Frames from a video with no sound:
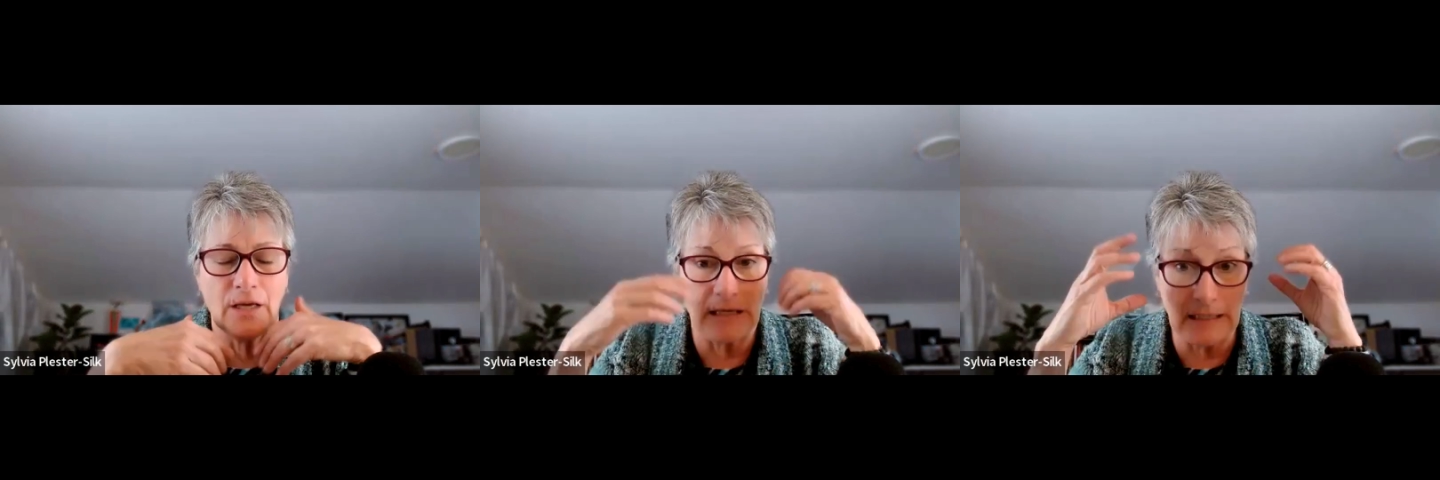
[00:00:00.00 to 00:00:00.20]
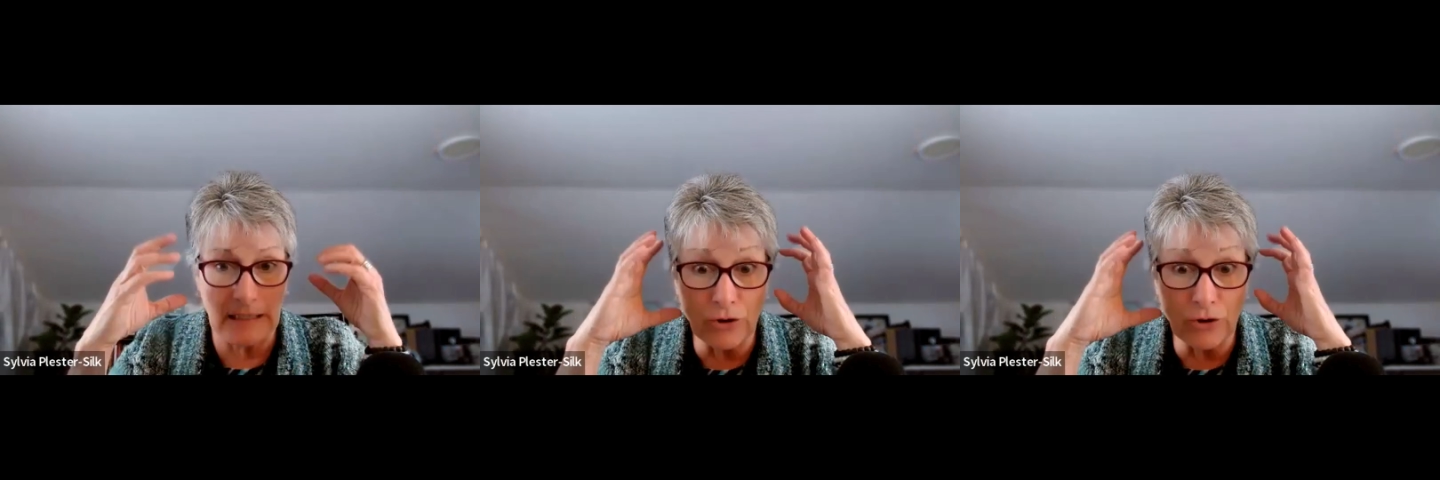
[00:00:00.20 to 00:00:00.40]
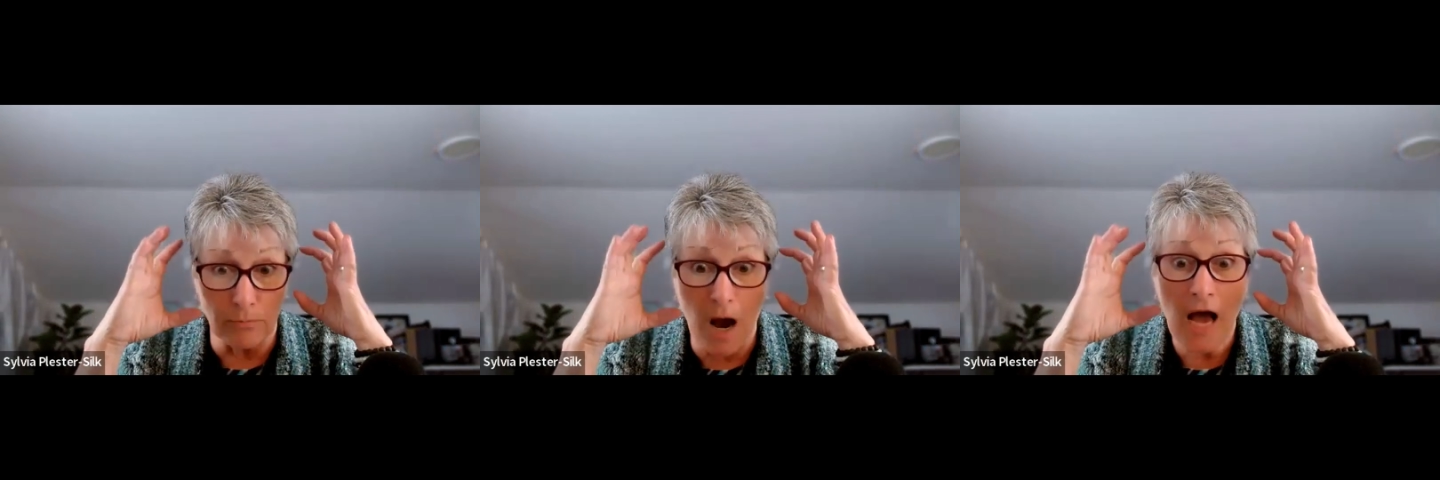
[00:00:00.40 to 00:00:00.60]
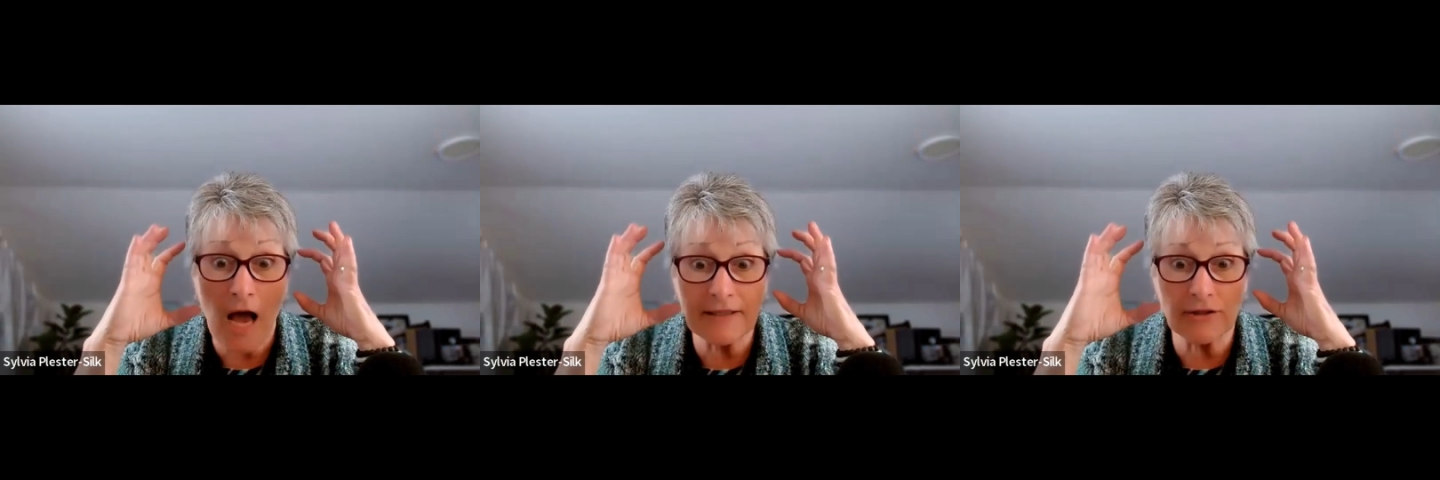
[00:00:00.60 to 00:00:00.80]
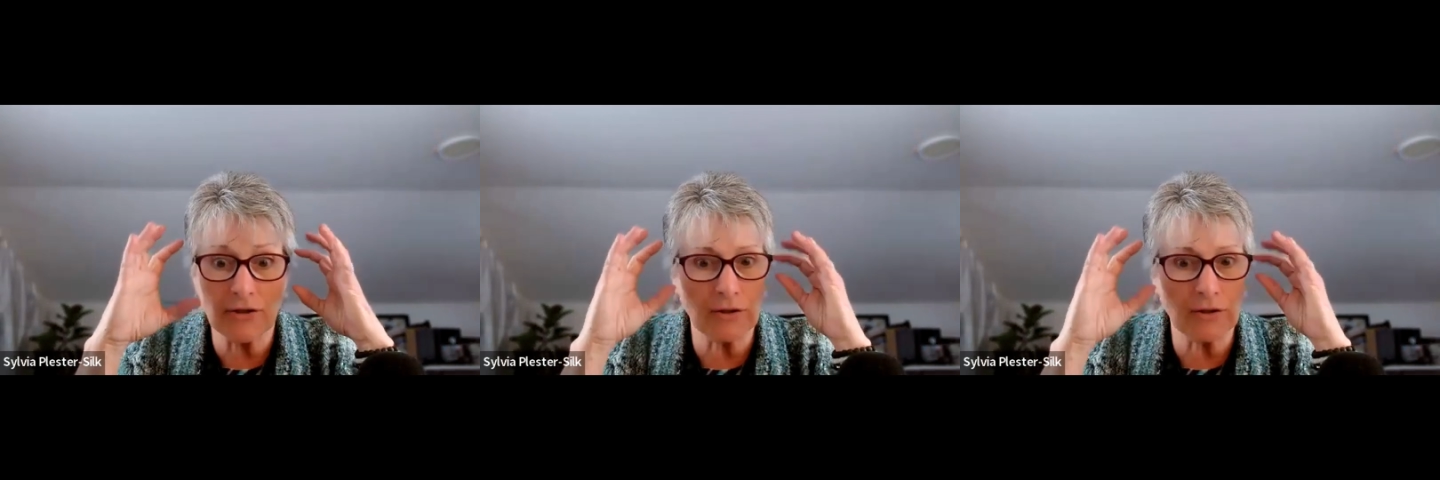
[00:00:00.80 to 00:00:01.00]
in your
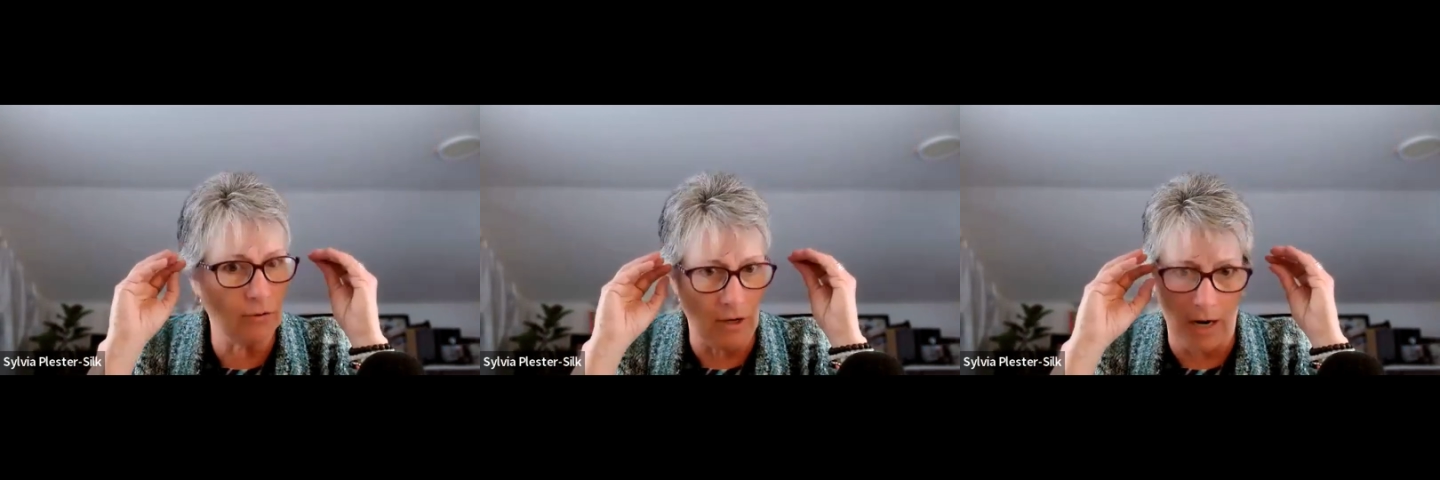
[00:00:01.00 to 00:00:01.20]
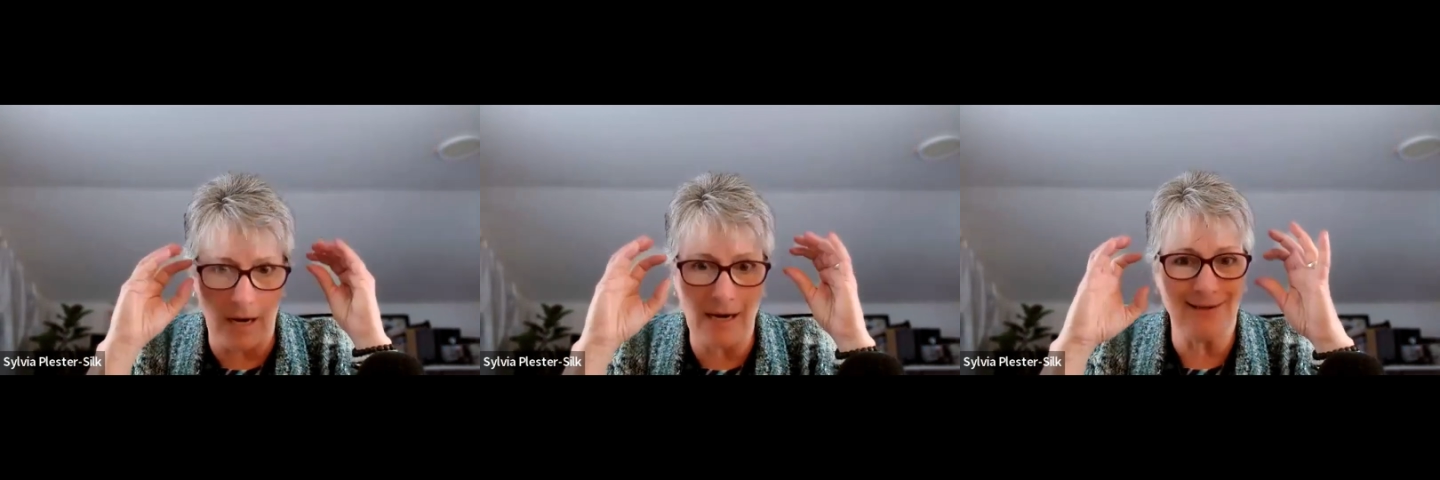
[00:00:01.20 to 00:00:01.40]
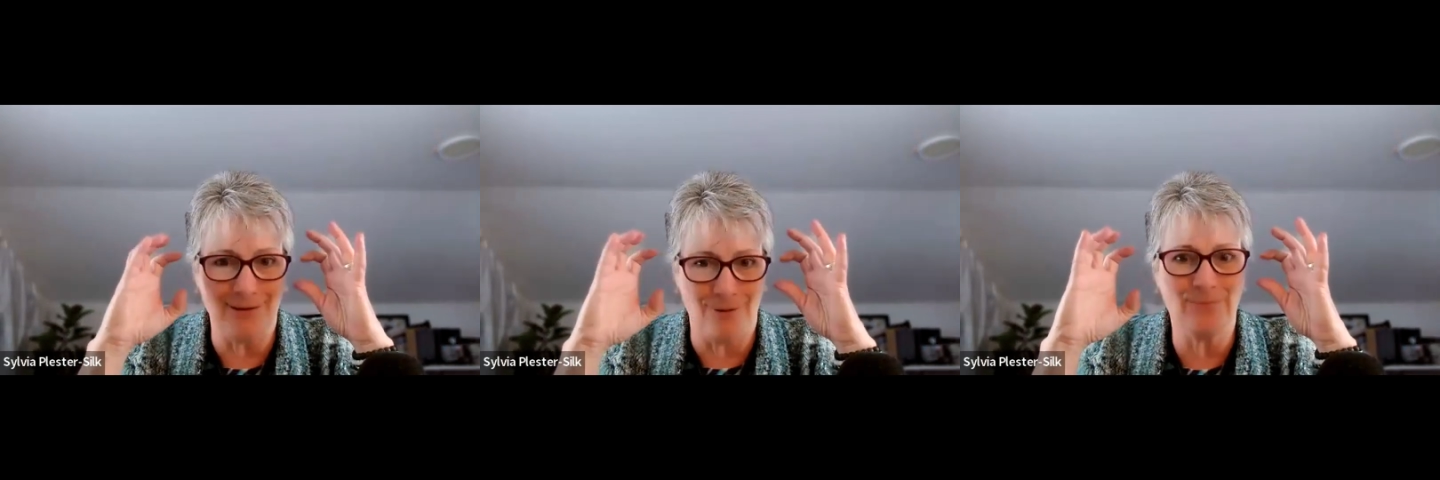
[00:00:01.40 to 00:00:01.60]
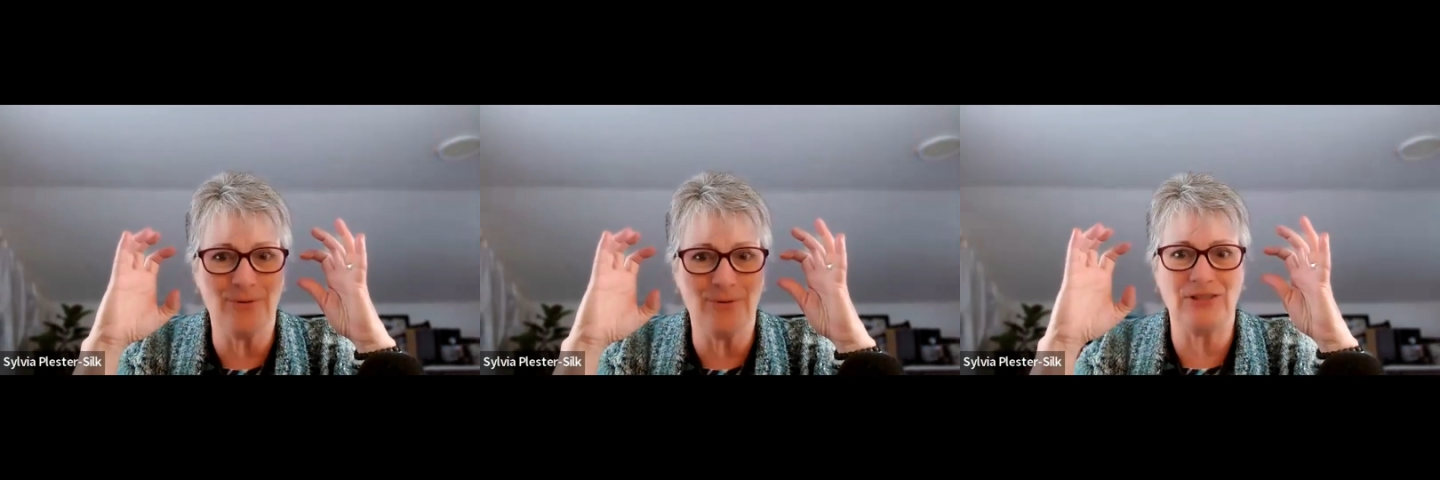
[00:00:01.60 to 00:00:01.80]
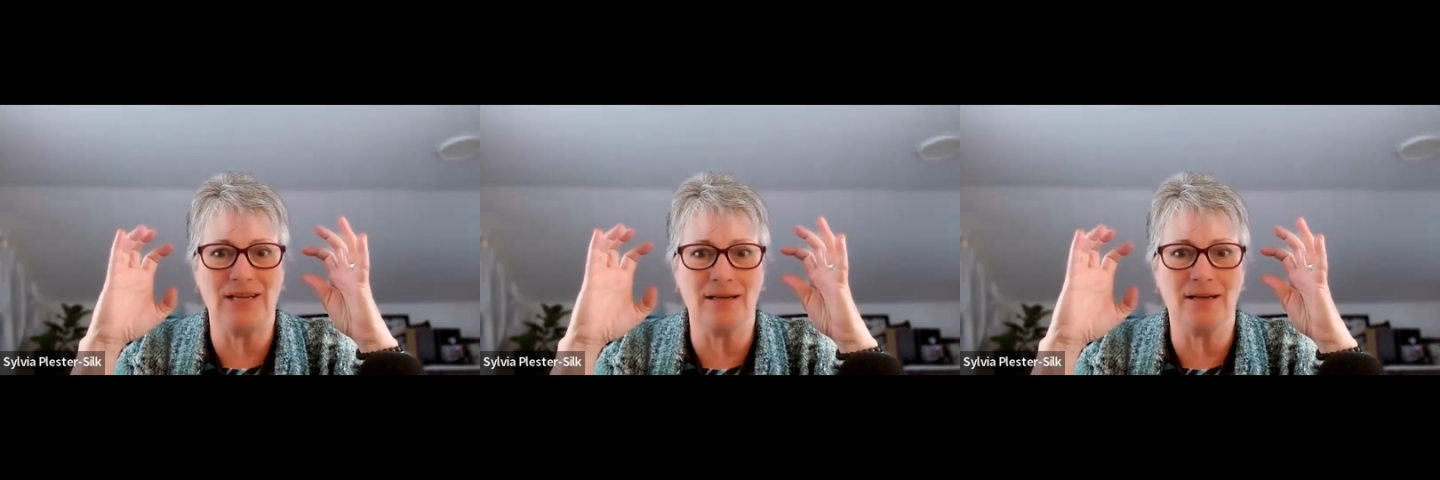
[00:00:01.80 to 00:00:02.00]
mind, you're
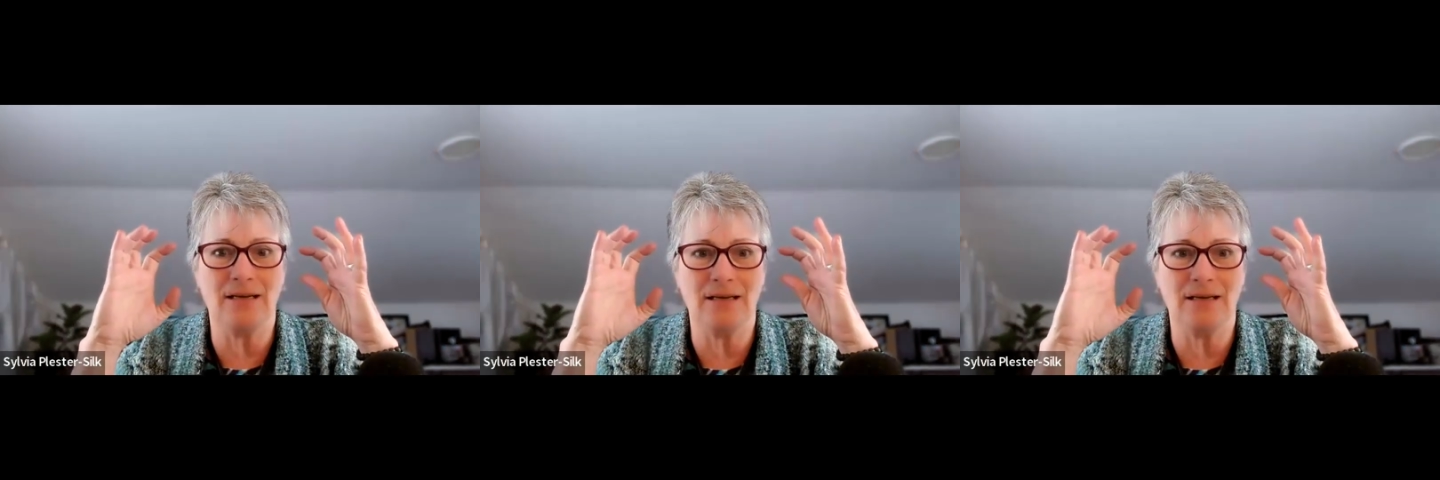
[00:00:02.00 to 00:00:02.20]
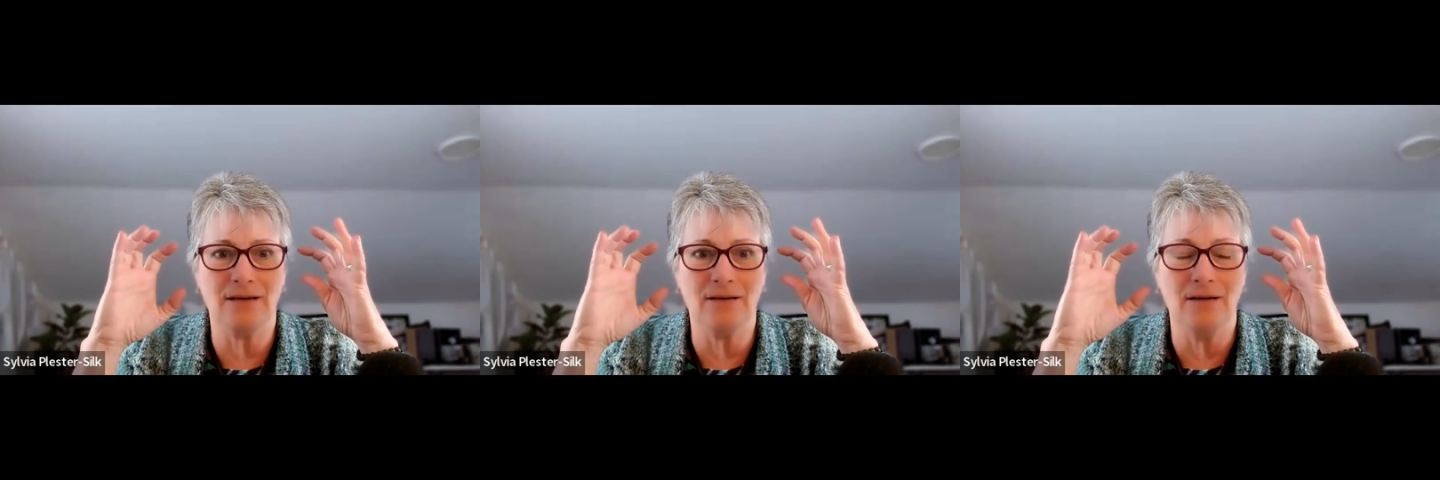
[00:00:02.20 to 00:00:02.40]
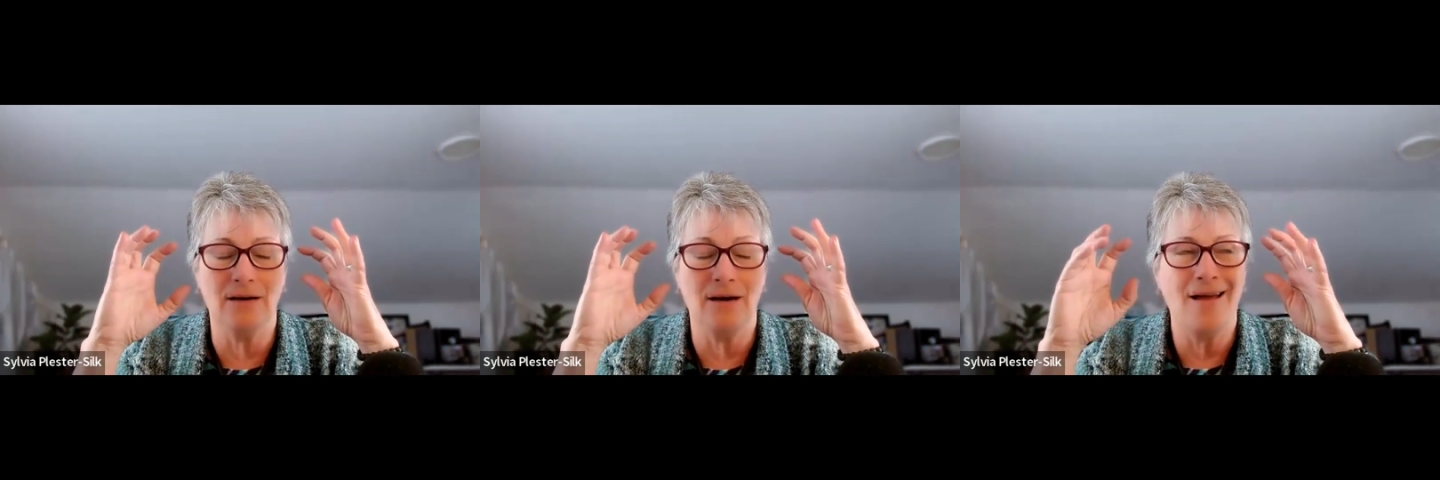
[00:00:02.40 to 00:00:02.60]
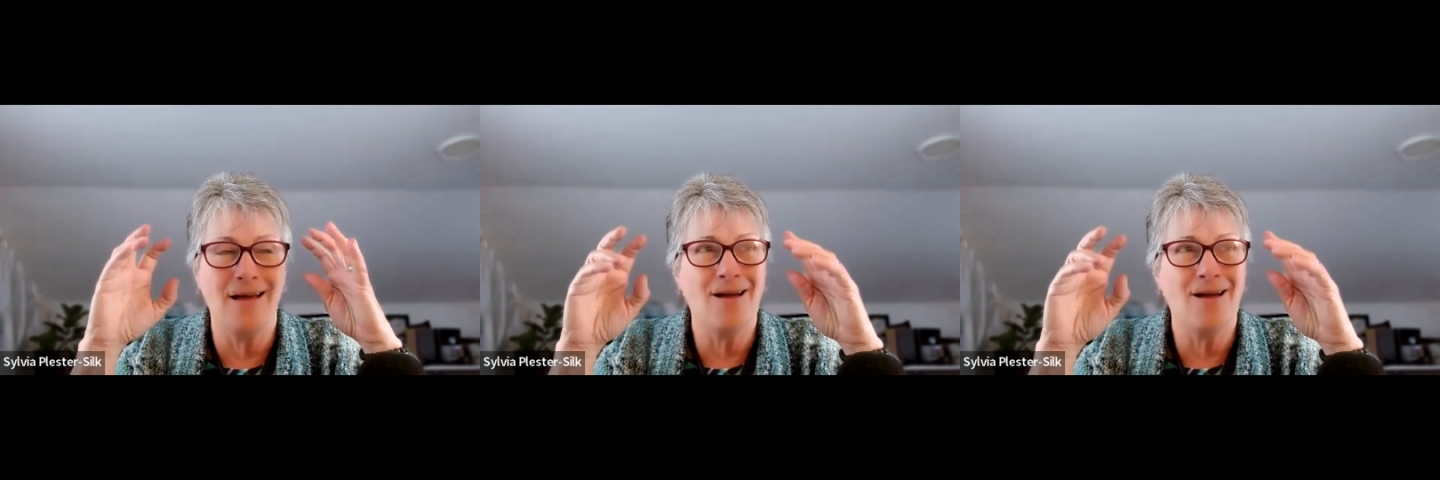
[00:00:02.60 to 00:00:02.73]
100% clear,